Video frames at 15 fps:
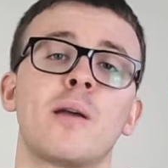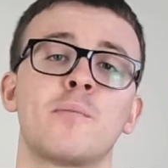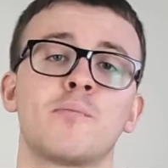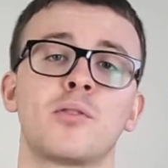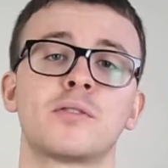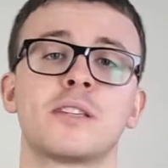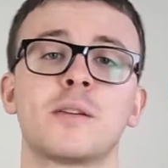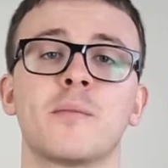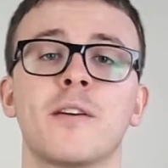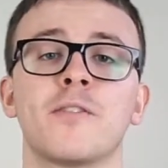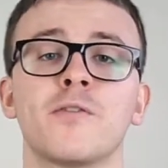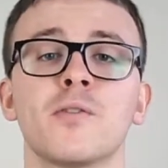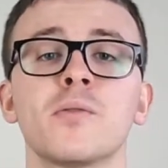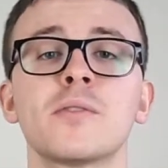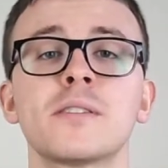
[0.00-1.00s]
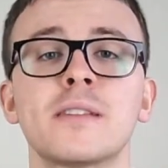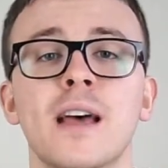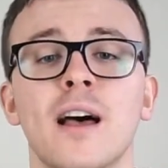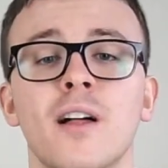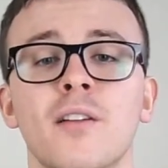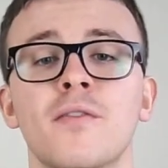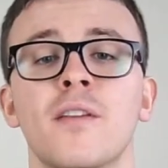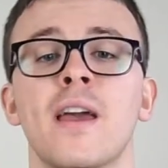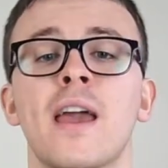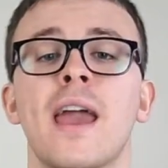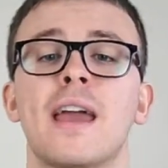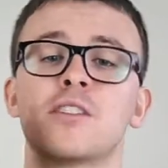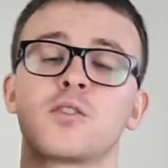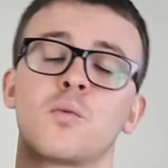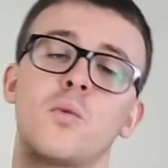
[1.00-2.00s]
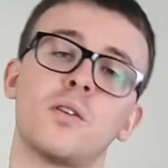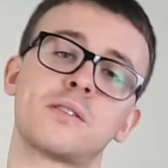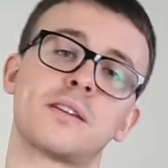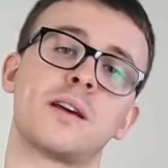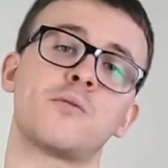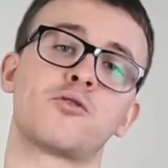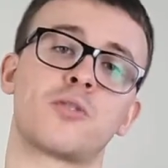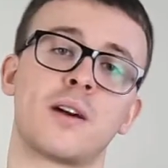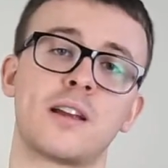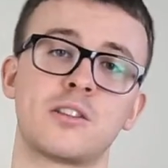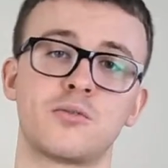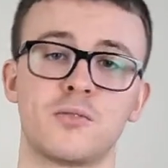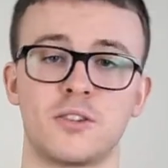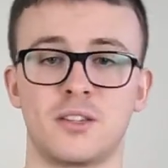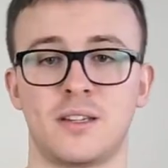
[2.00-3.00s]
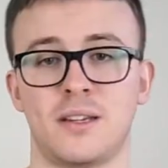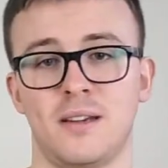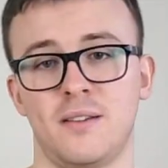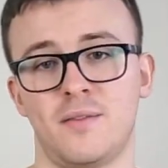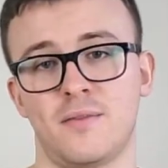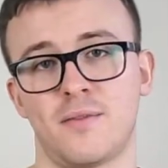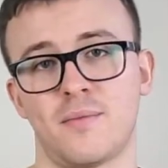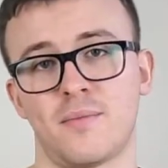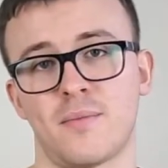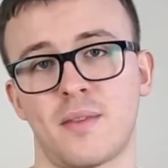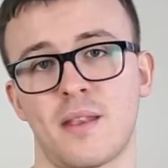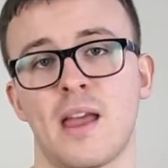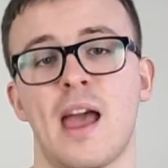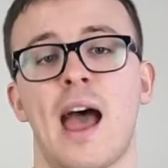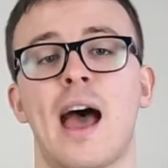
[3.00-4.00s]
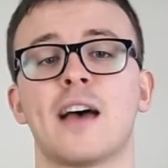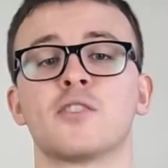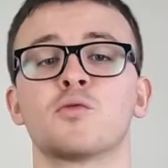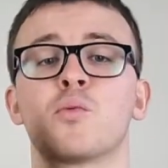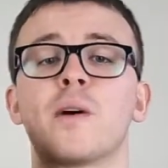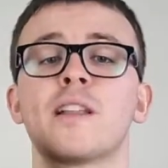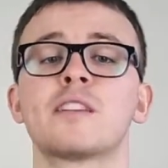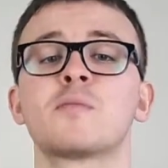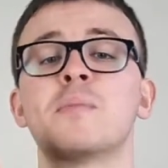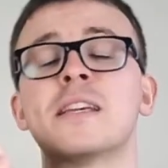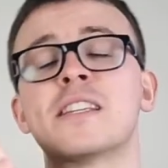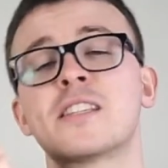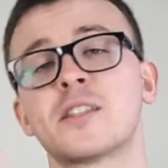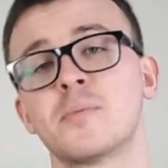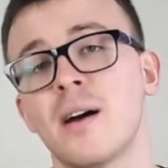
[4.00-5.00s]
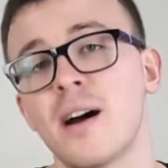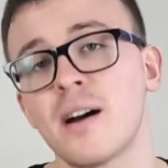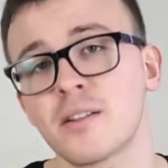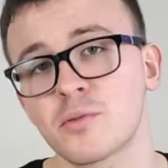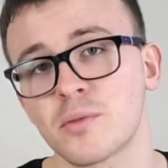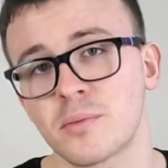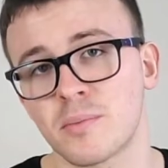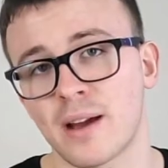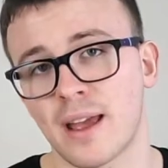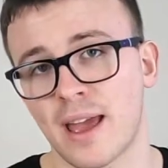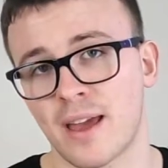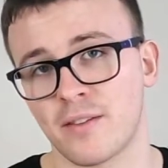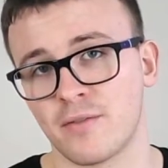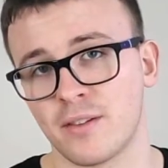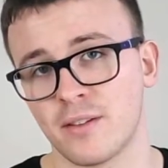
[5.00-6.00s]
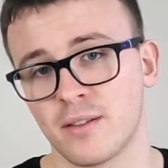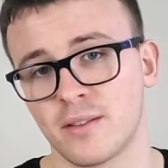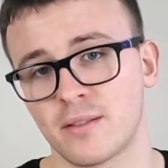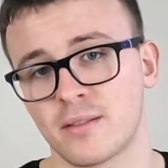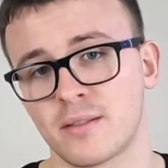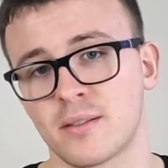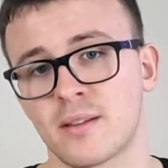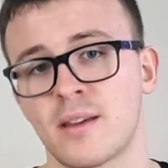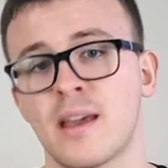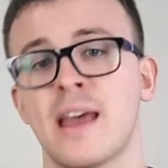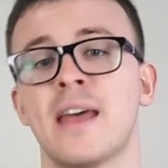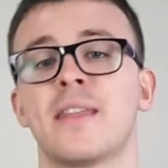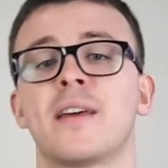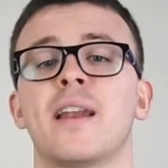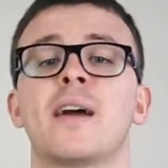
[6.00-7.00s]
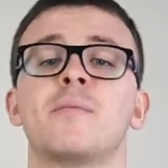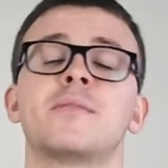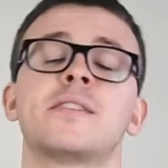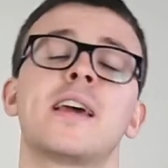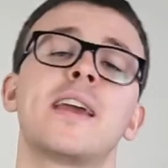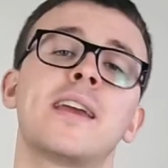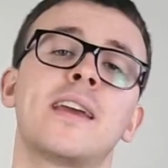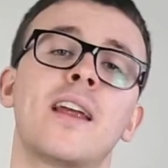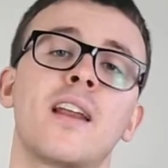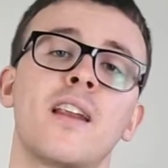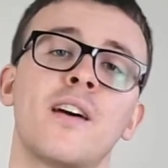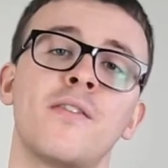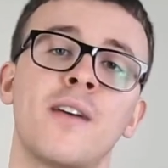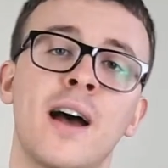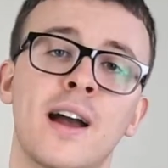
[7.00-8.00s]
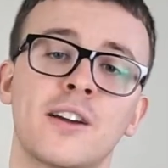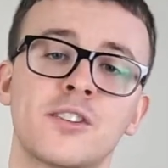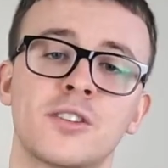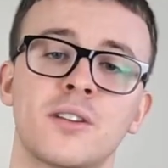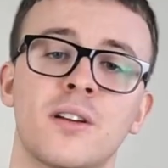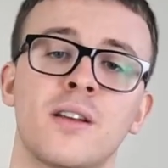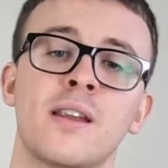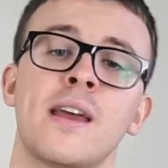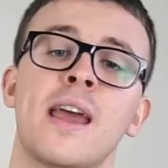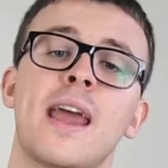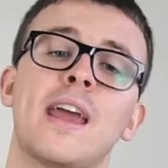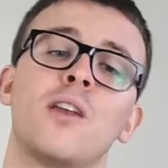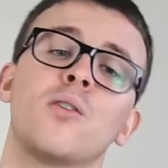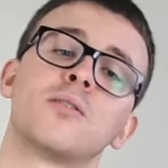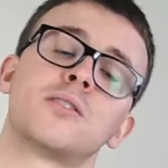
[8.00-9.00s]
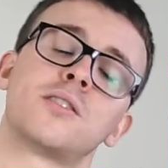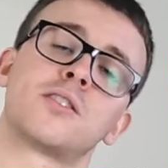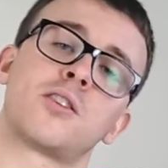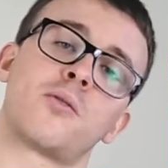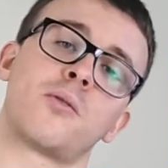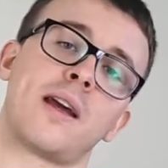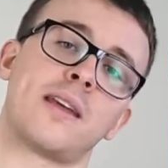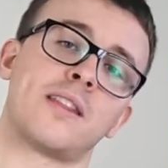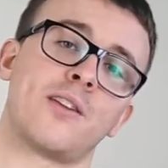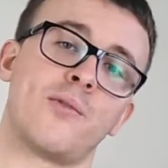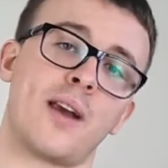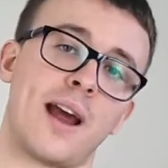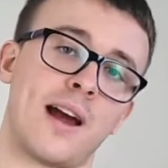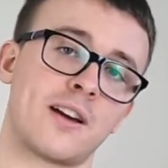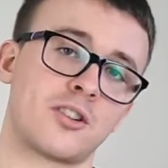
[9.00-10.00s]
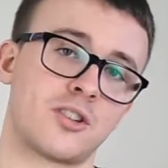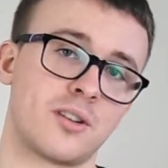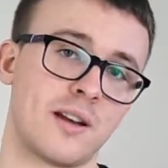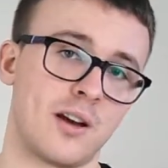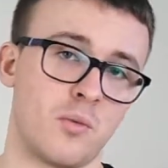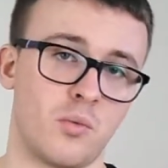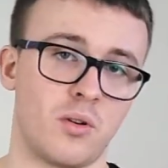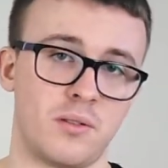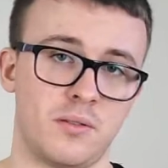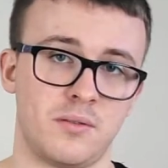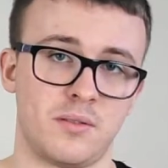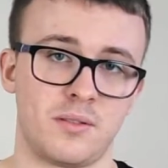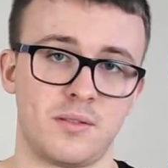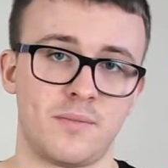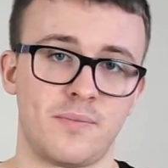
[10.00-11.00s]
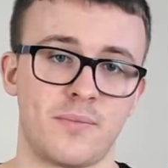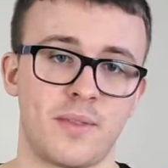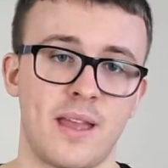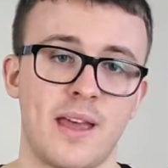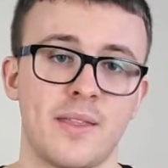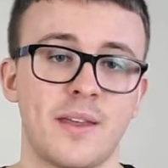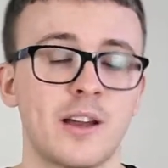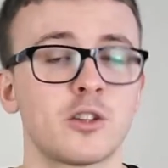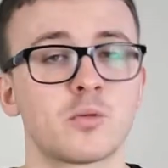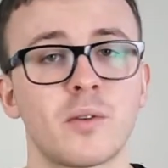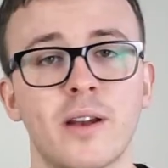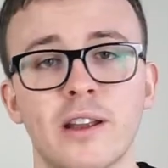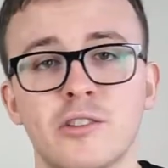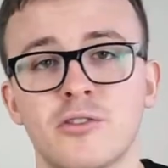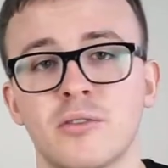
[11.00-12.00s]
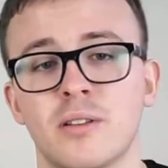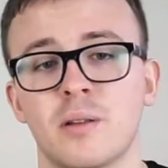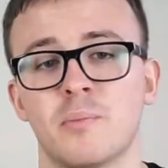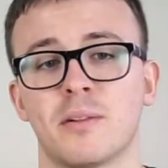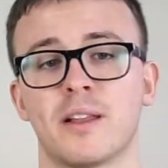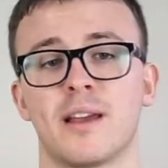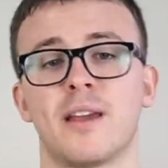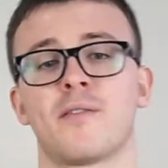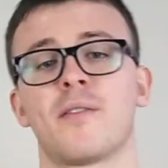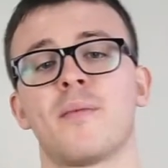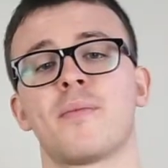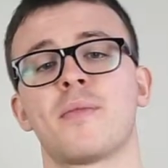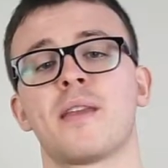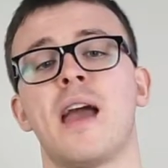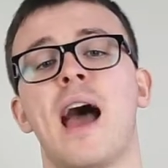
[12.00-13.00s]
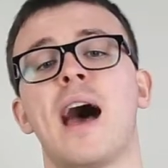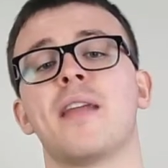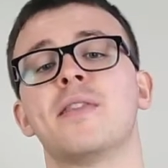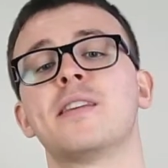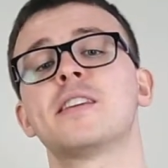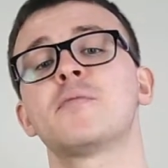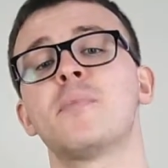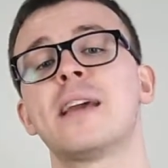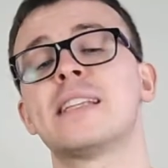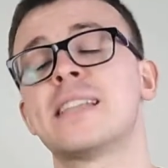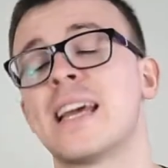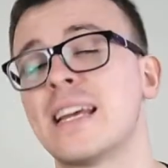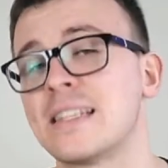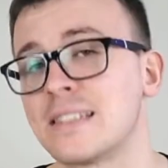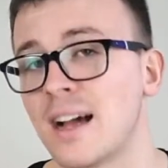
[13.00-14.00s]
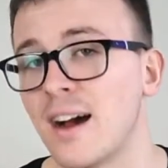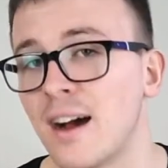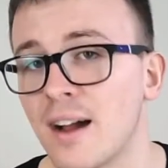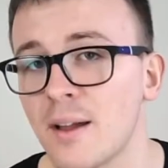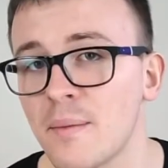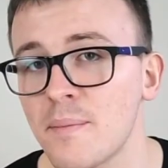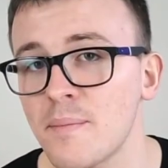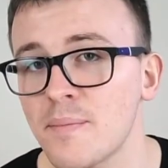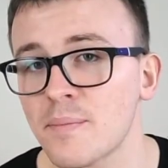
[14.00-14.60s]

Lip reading: putting my full self into what I'm trying to achieve, as well as being smart with my efforts, then I'm taking enough action in order to create the reaction I want. That is what I truly believe. And this may take time,